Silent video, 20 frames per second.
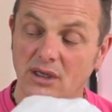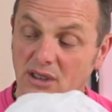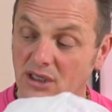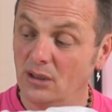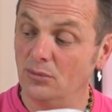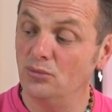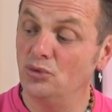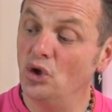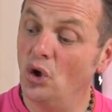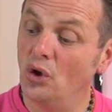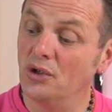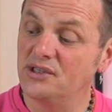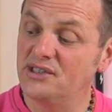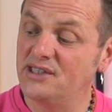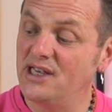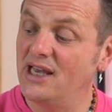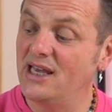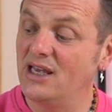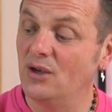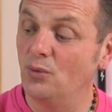I'm not
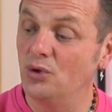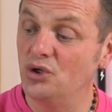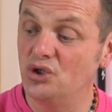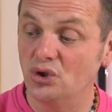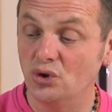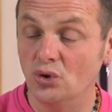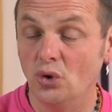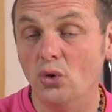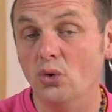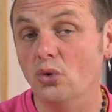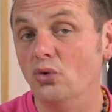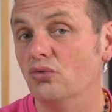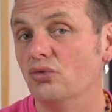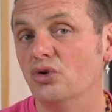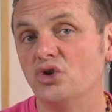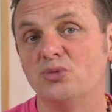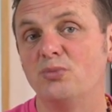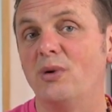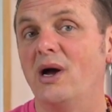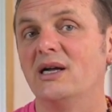saying we should all
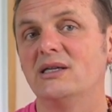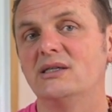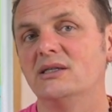rush back